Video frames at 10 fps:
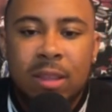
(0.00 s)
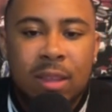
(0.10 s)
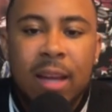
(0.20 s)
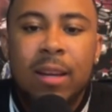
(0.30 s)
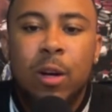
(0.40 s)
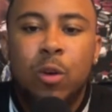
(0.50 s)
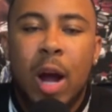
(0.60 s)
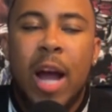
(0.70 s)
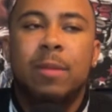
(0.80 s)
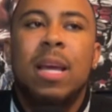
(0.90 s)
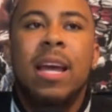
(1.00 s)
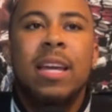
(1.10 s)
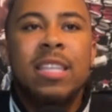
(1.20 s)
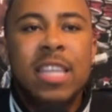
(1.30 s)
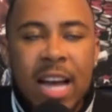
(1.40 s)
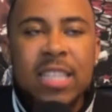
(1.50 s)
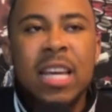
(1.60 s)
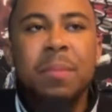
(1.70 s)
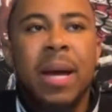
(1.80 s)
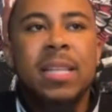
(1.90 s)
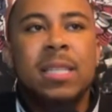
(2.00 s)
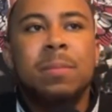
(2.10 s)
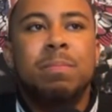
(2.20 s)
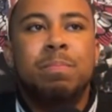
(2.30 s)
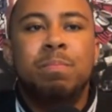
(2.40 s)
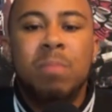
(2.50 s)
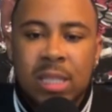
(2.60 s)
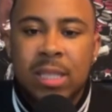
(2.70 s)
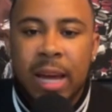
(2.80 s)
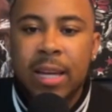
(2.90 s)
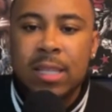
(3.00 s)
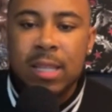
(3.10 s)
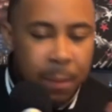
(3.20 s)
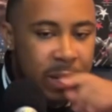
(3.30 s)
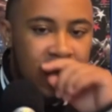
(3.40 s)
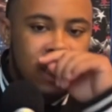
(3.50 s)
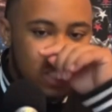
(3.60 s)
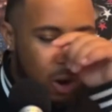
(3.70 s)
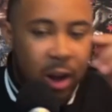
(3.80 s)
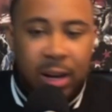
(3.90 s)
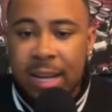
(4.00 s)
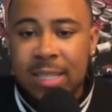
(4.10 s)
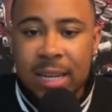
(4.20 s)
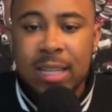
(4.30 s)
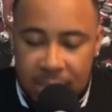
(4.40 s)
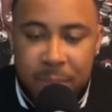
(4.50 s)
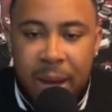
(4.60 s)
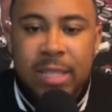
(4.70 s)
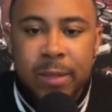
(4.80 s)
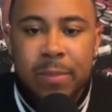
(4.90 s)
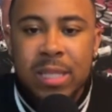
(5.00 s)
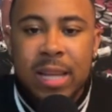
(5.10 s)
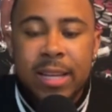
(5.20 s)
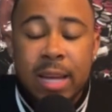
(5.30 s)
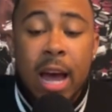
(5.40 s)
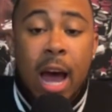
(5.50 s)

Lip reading: thing to grasp. Yes, he makes some mistakes. Let's just call it as it is. He makes some mistakes.